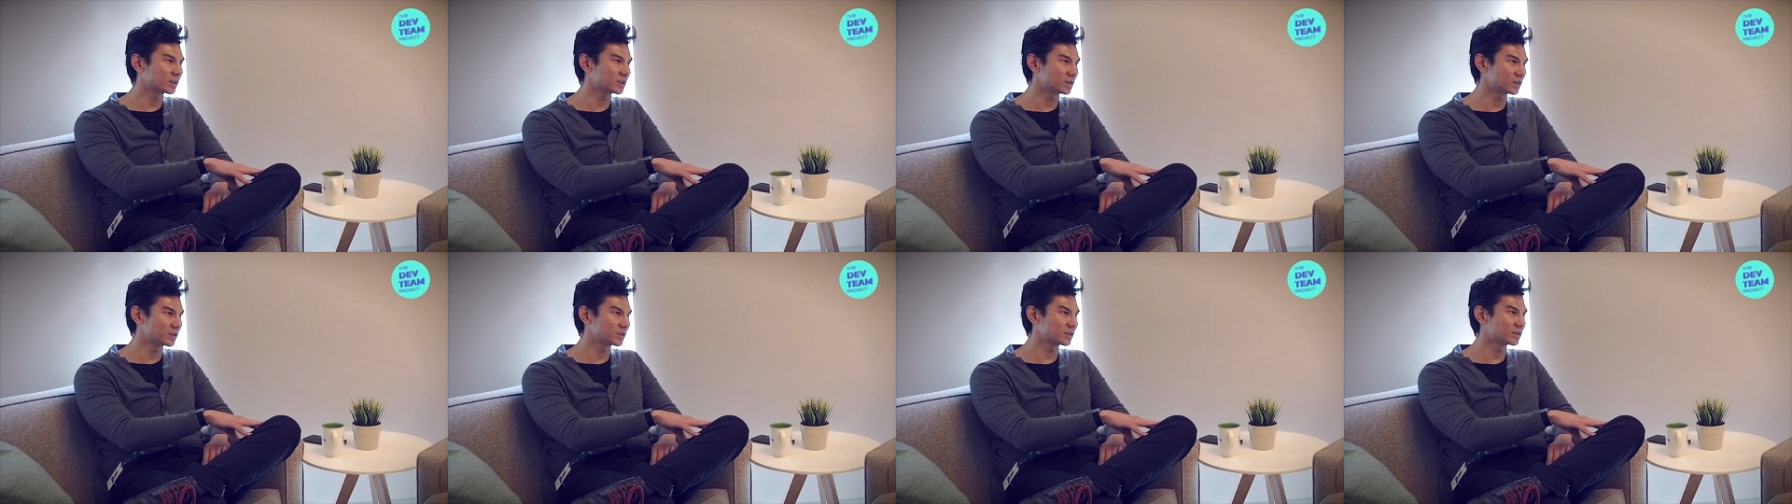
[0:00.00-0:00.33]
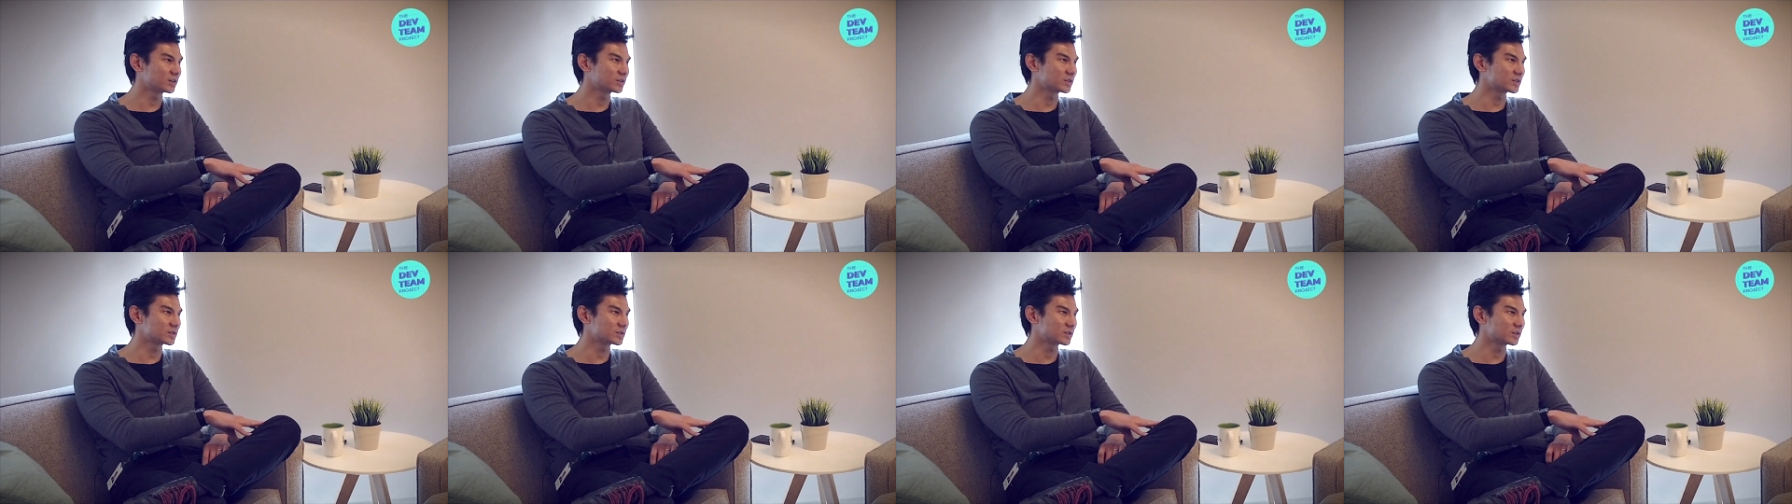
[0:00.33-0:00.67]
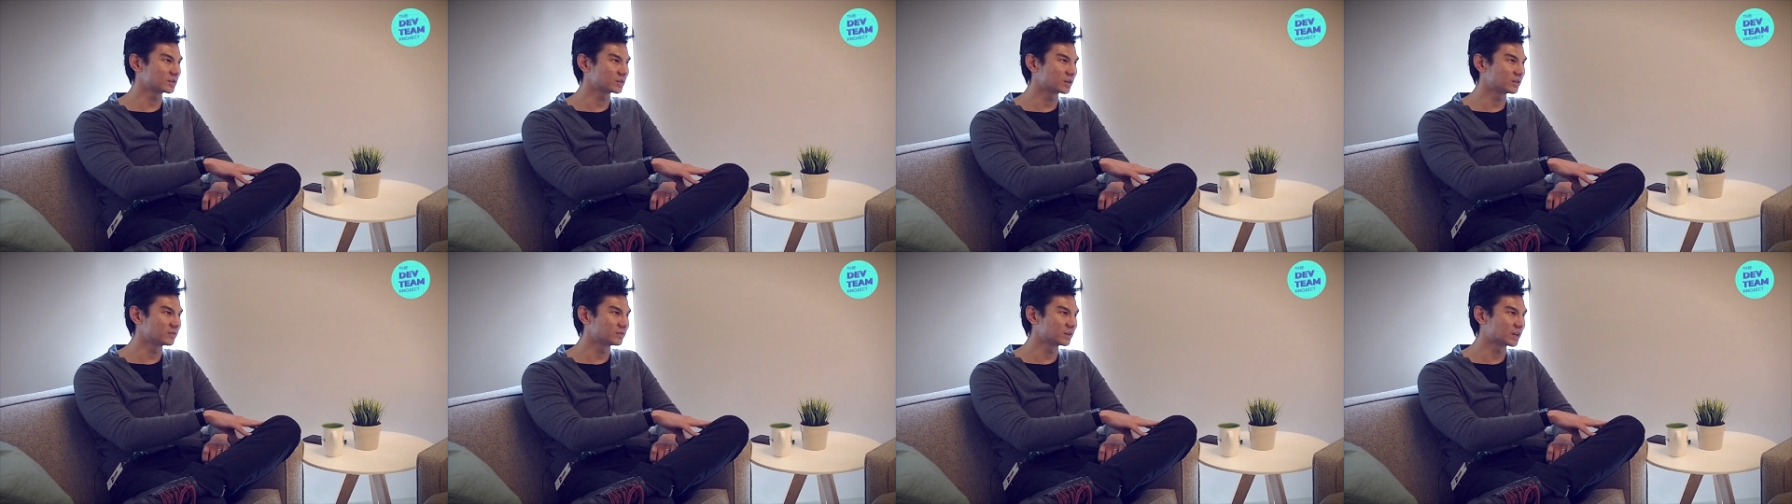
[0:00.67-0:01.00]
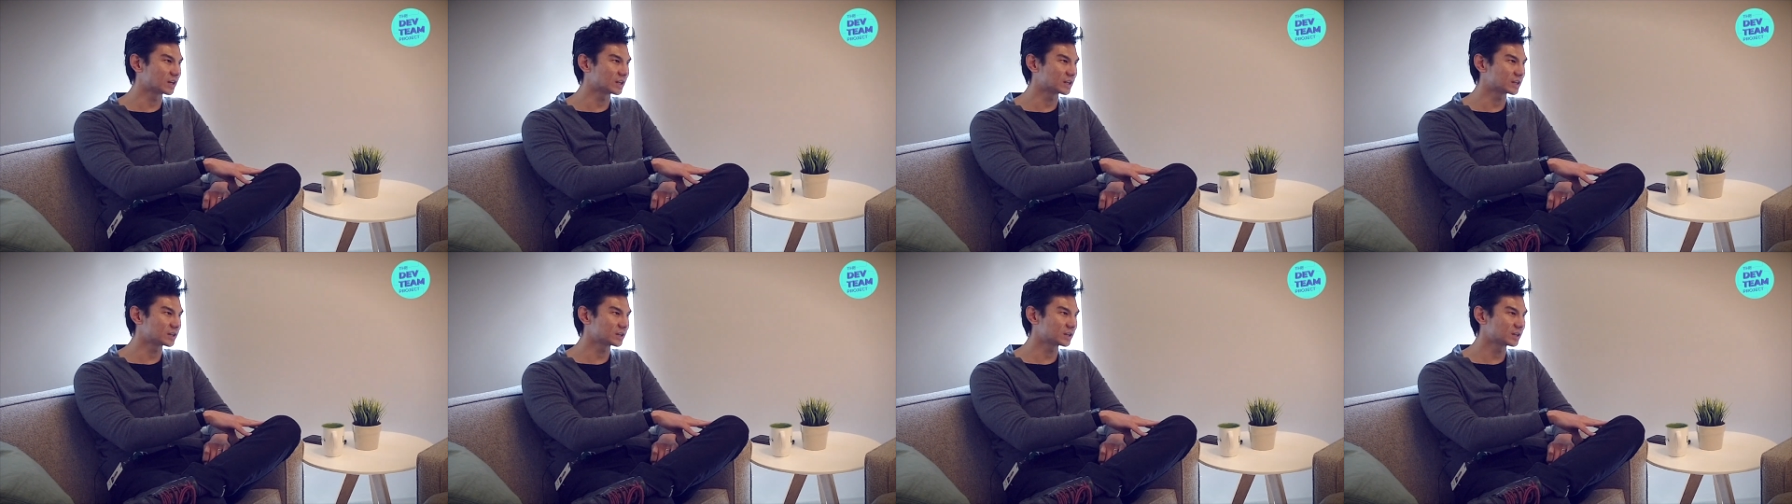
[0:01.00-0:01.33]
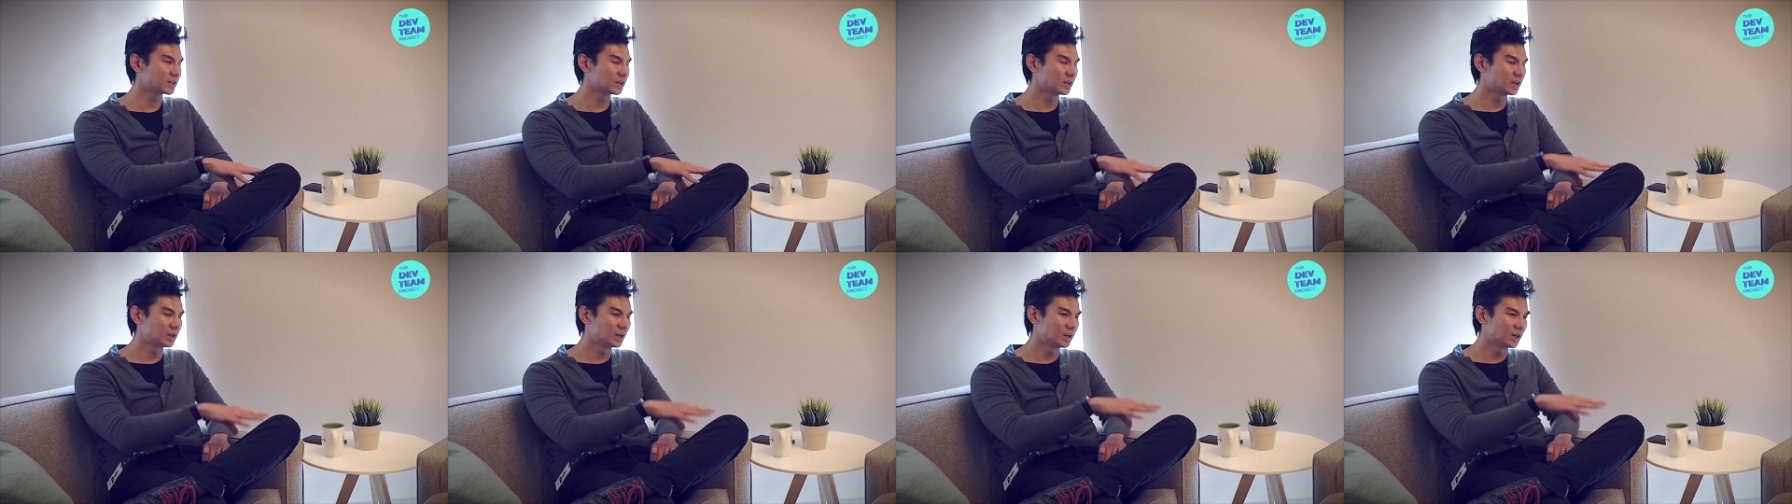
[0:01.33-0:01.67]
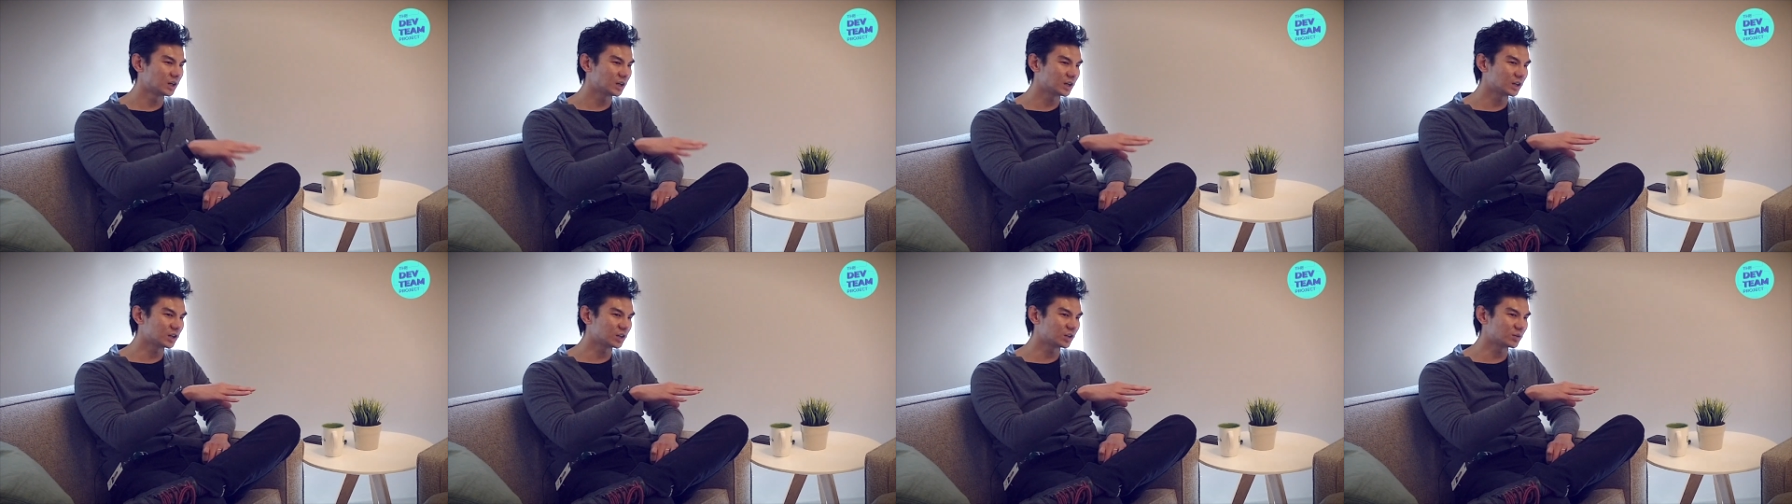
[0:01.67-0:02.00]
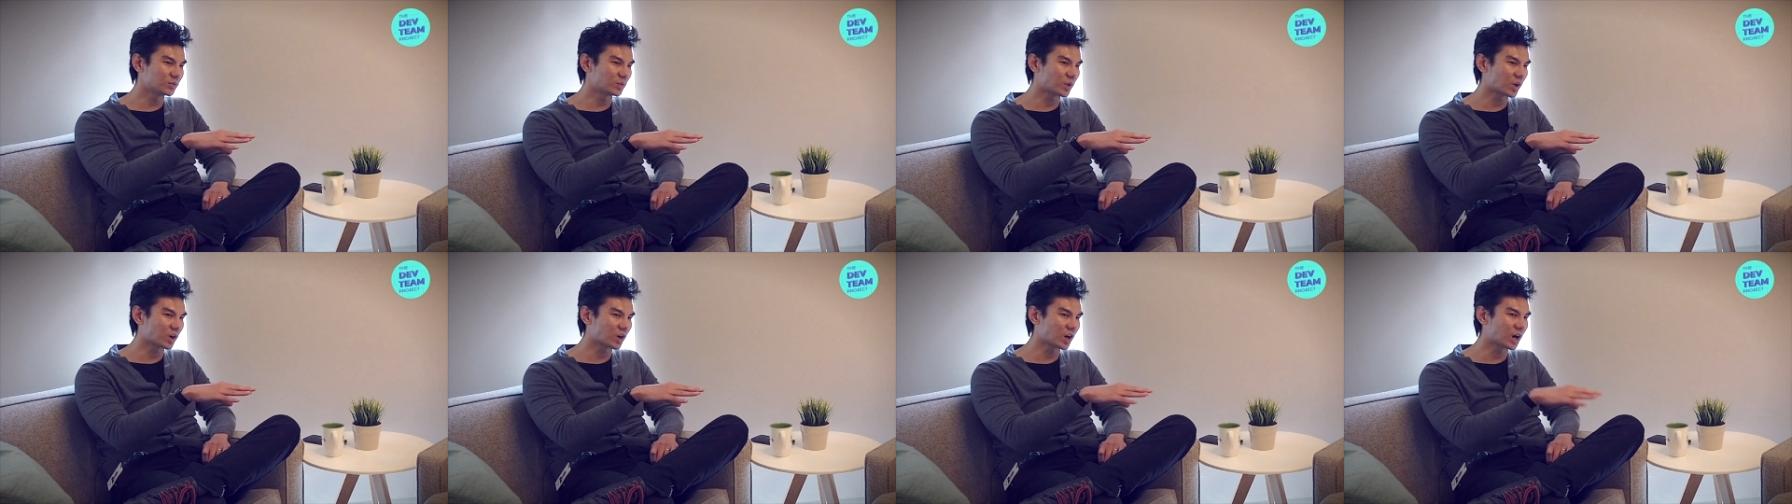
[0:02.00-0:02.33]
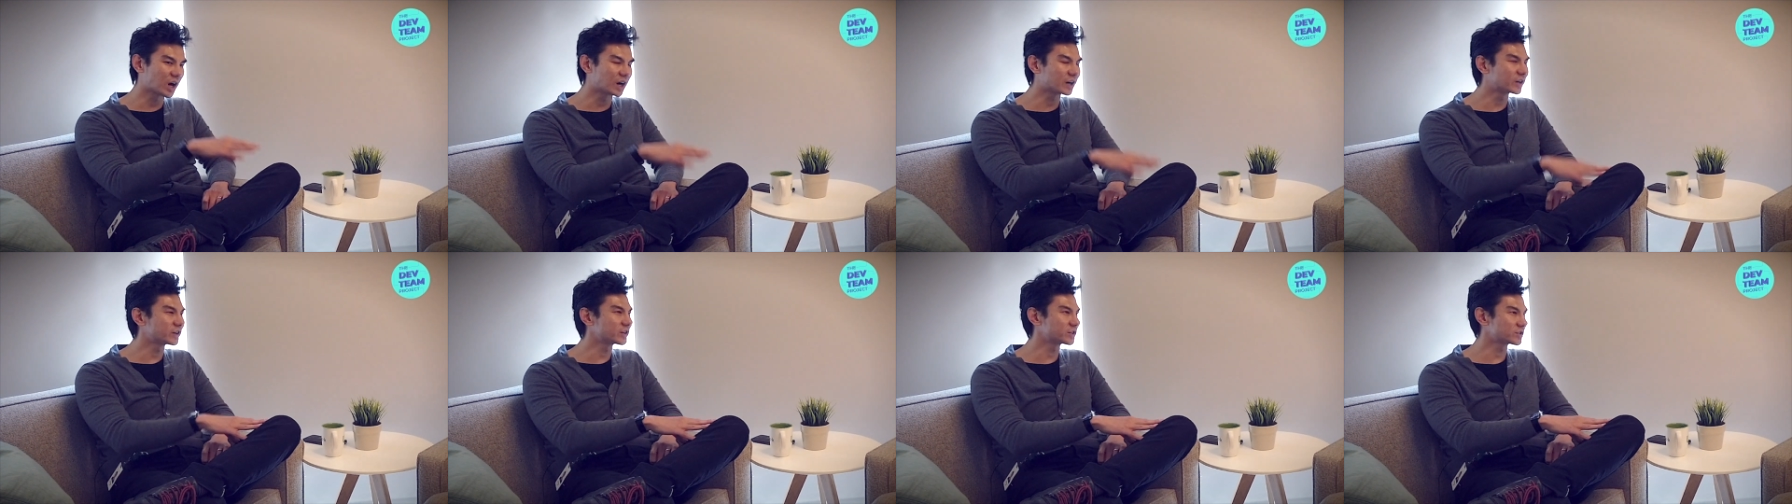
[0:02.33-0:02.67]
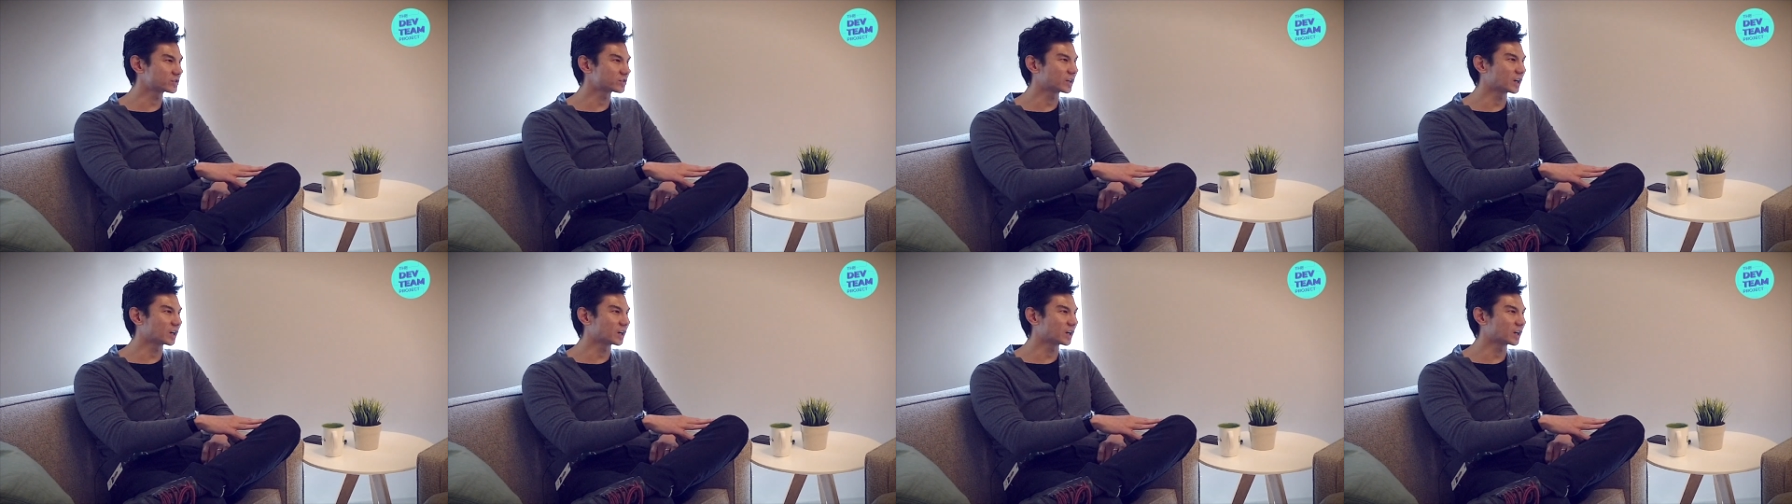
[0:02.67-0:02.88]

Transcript: here in the Silicon Valley. Our hiring